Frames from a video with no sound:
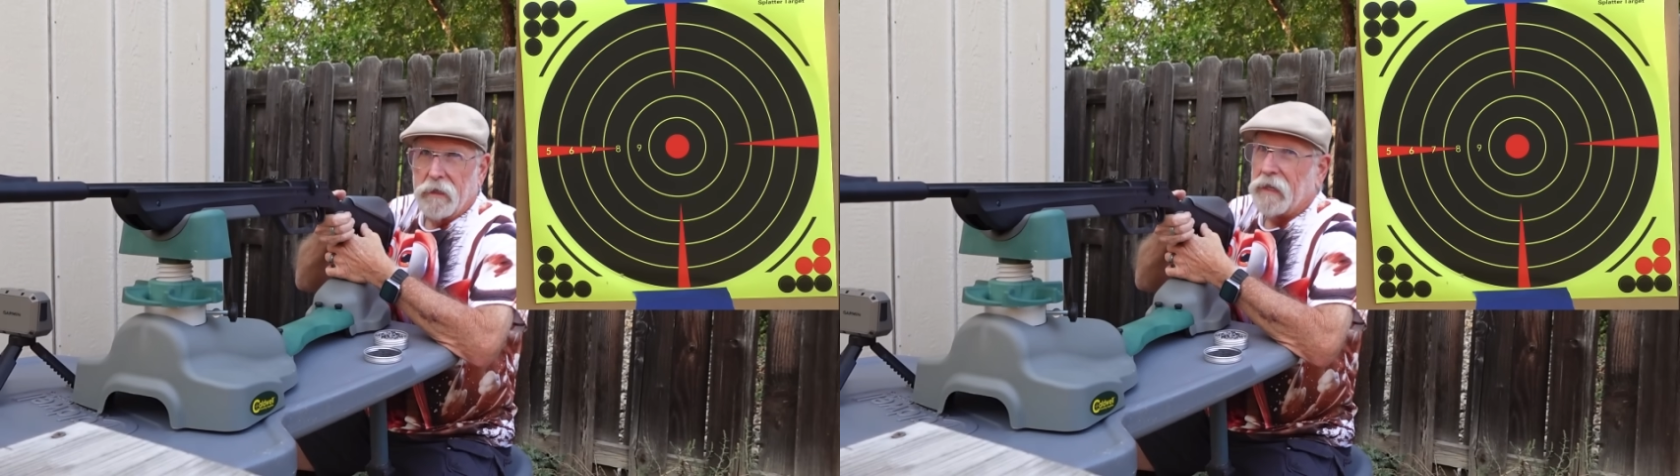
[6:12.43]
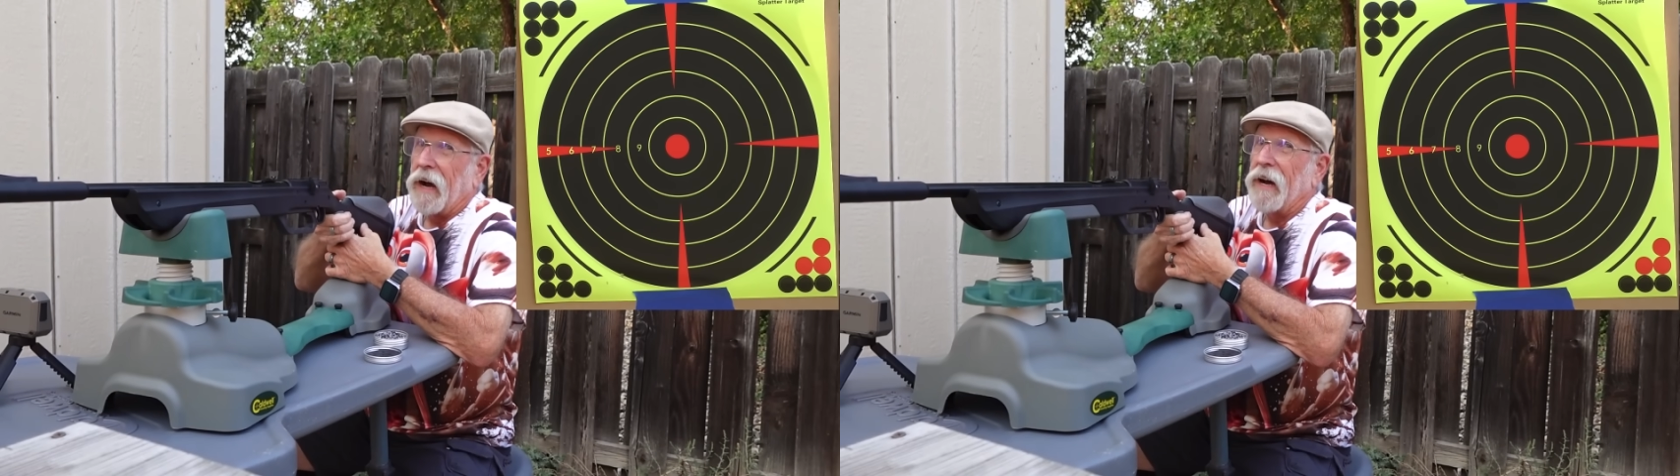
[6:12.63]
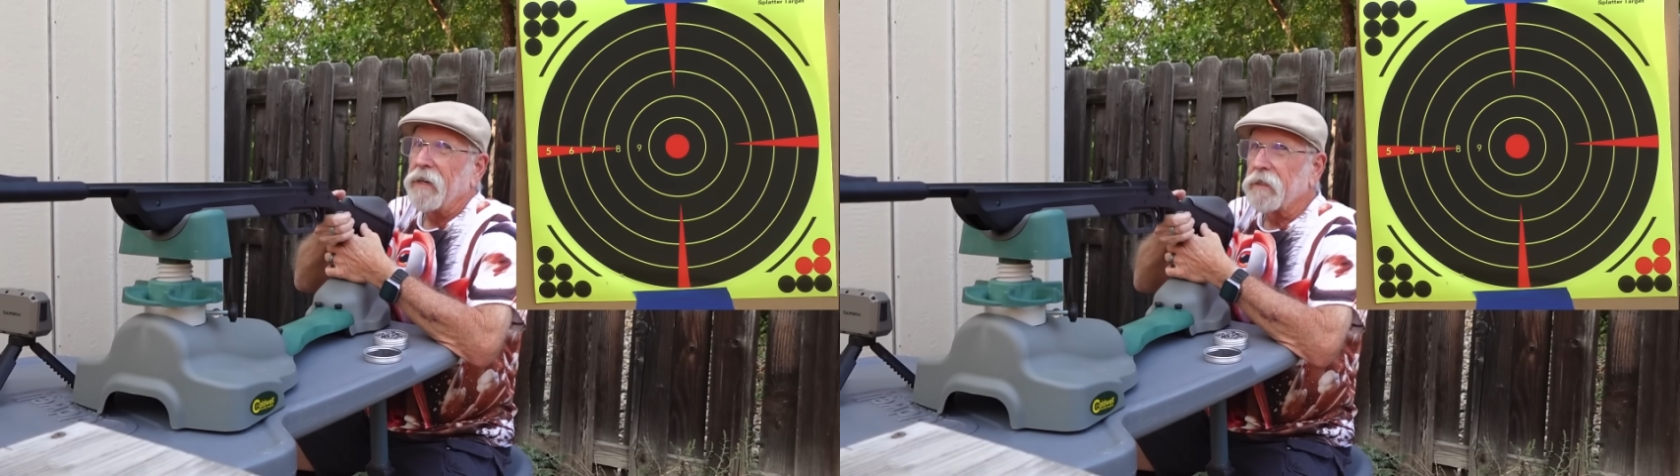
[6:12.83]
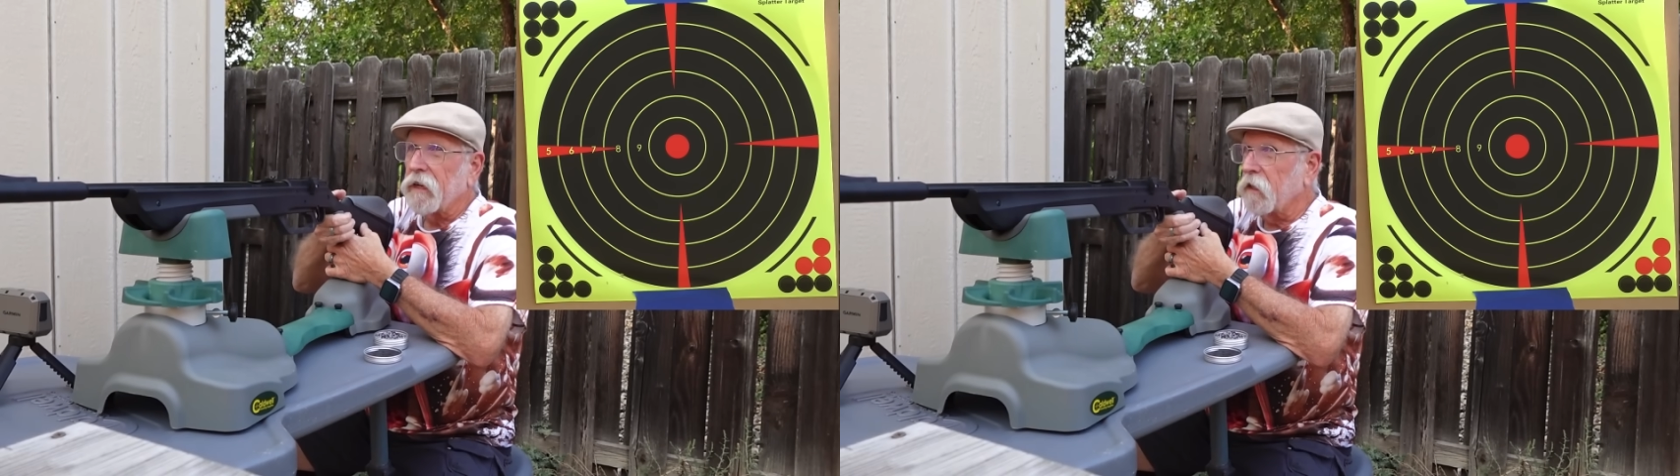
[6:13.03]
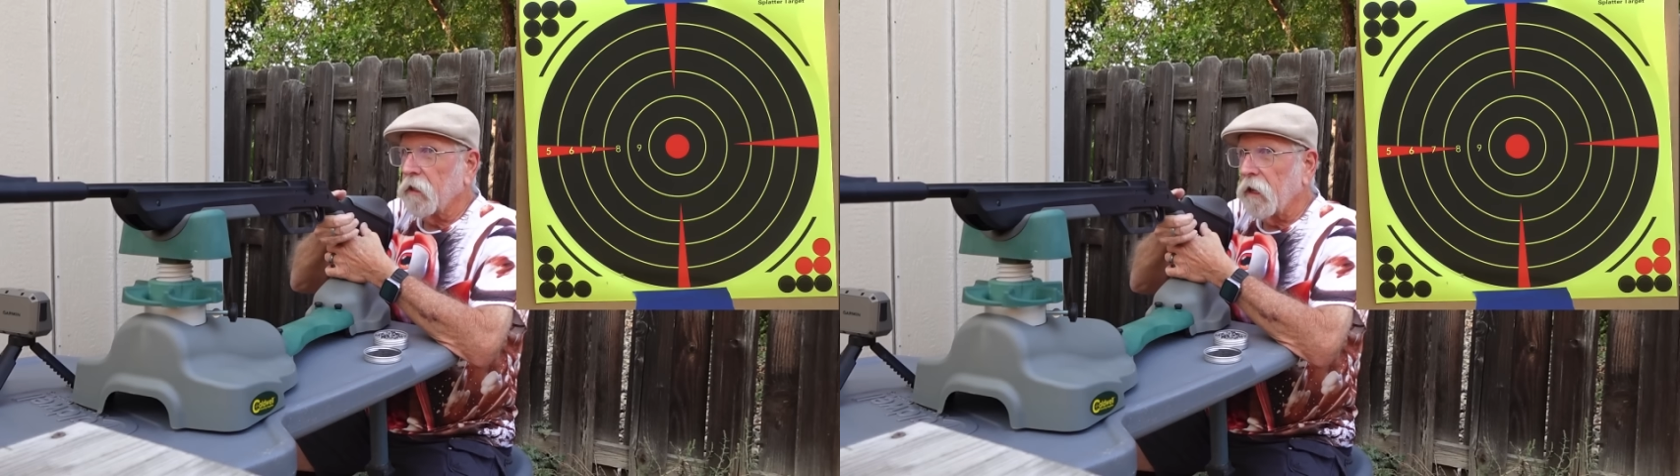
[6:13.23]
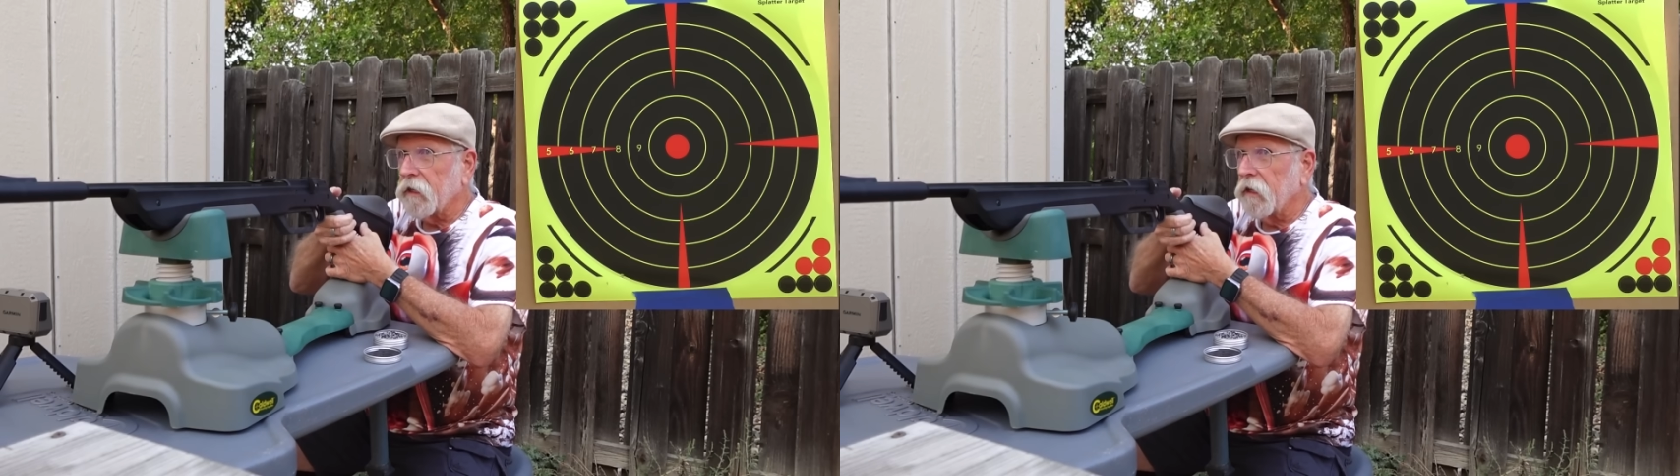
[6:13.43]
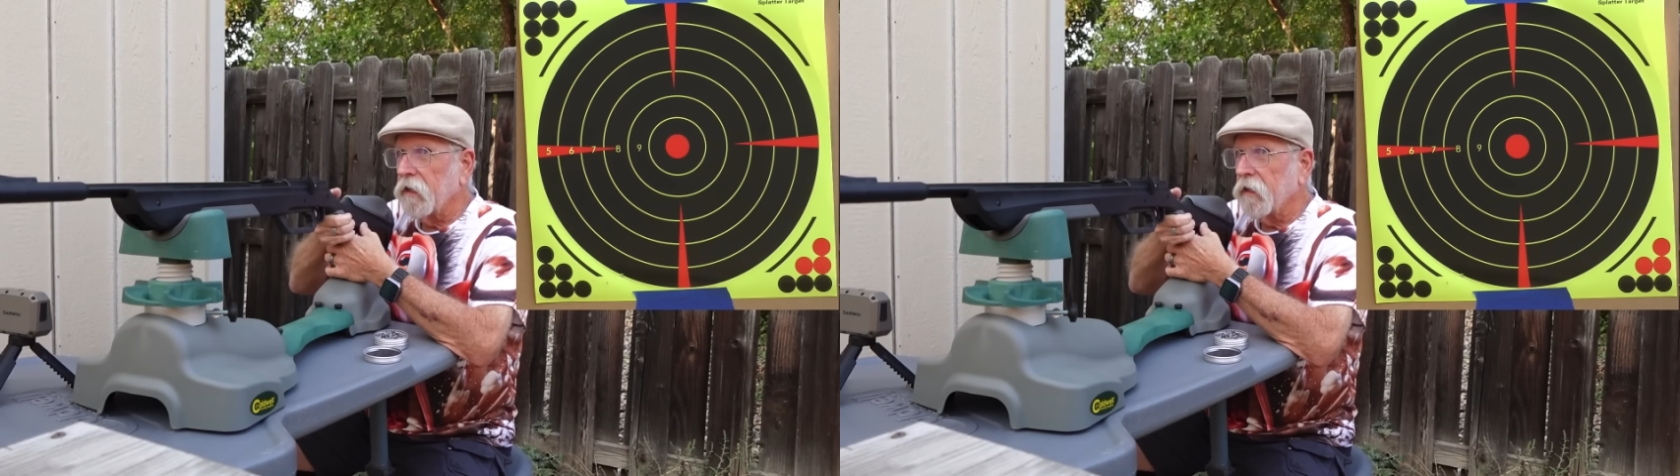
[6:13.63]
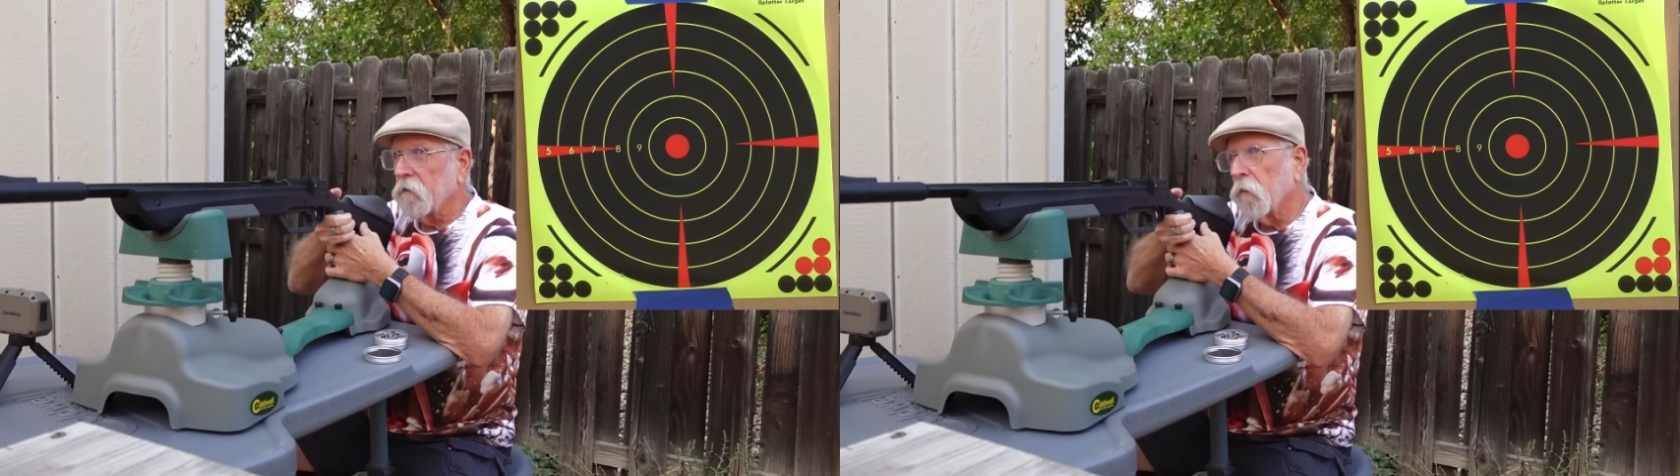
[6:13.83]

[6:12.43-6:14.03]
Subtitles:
kind of sounded like I hit it,